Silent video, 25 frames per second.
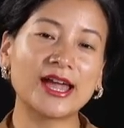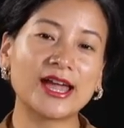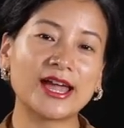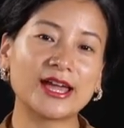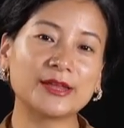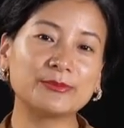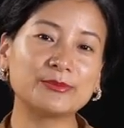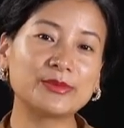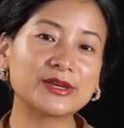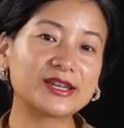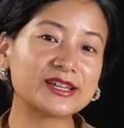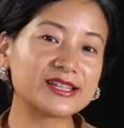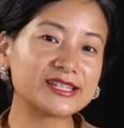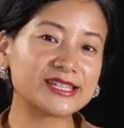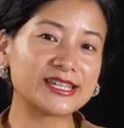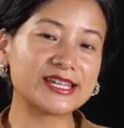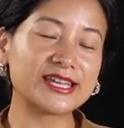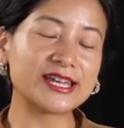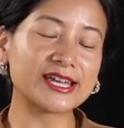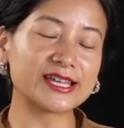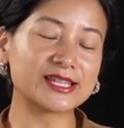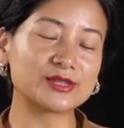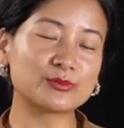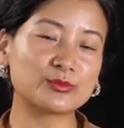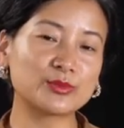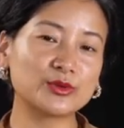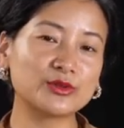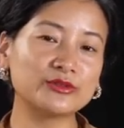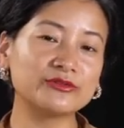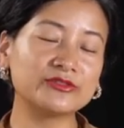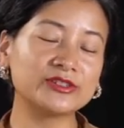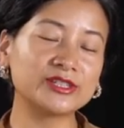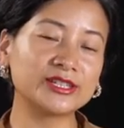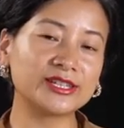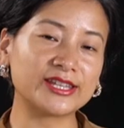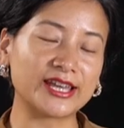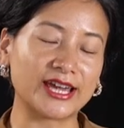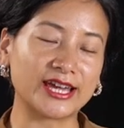And because he has
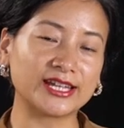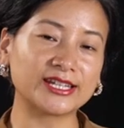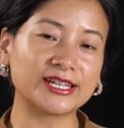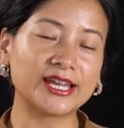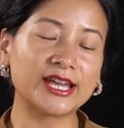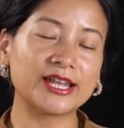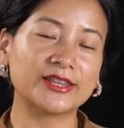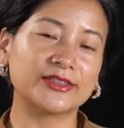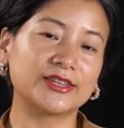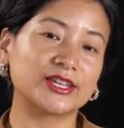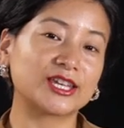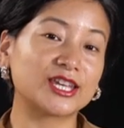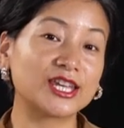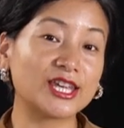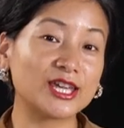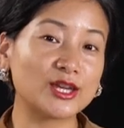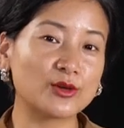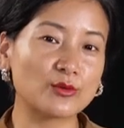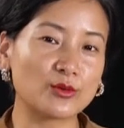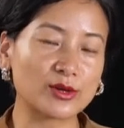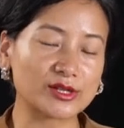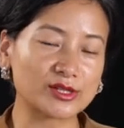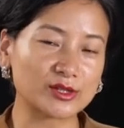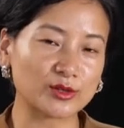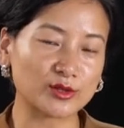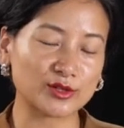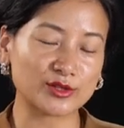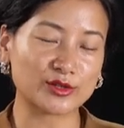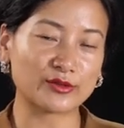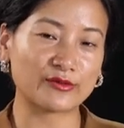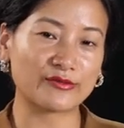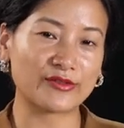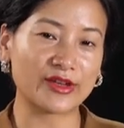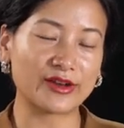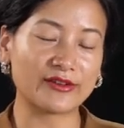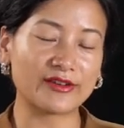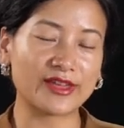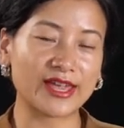proven that, the king was also
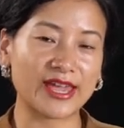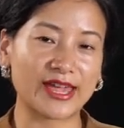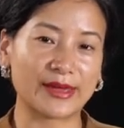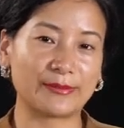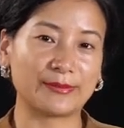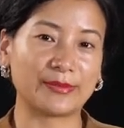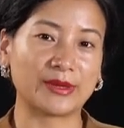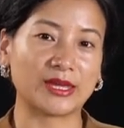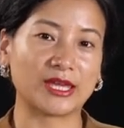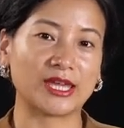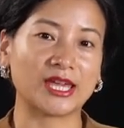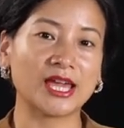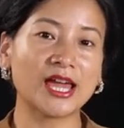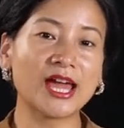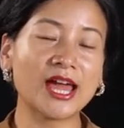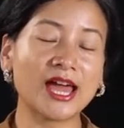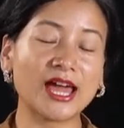very happy.